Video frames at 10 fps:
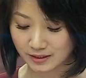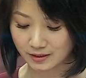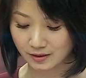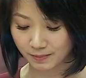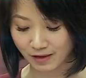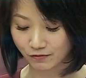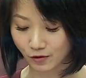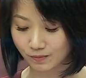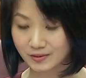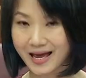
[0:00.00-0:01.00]
media
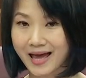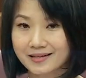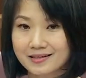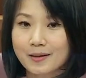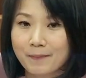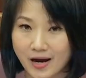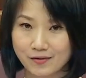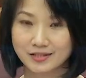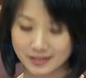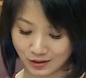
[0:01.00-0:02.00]
platforms and the
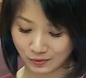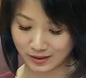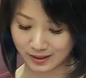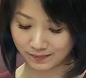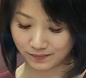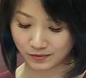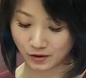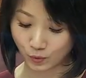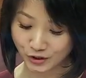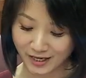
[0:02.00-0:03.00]
Parents Gateway,
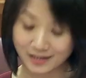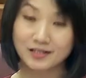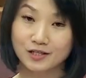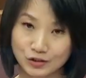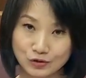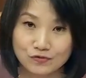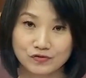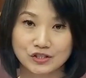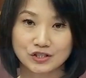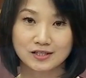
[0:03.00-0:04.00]
which has a new
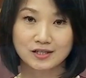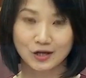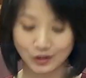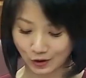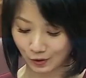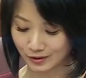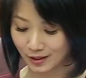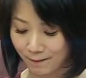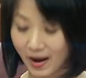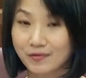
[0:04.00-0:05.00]
feature called
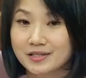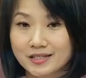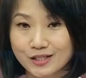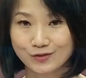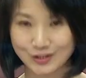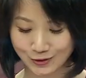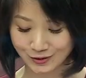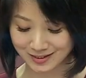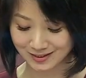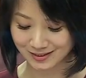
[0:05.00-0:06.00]
Parenting
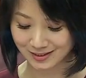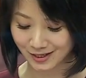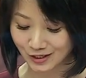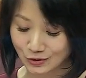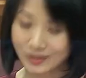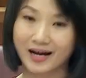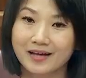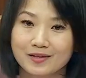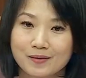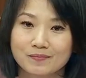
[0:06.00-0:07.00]
Resources to
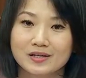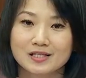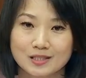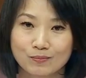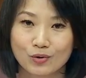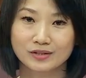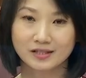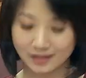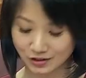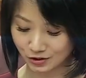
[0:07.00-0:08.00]
guide them in
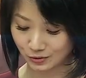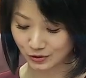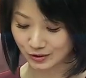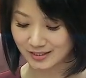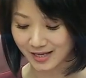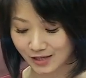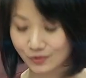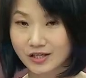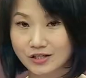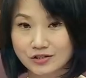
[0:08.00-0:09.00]
supporting their children's
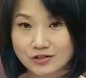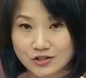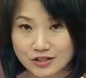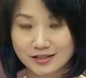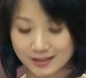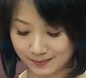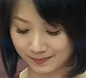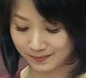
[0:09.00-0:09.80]
education journey.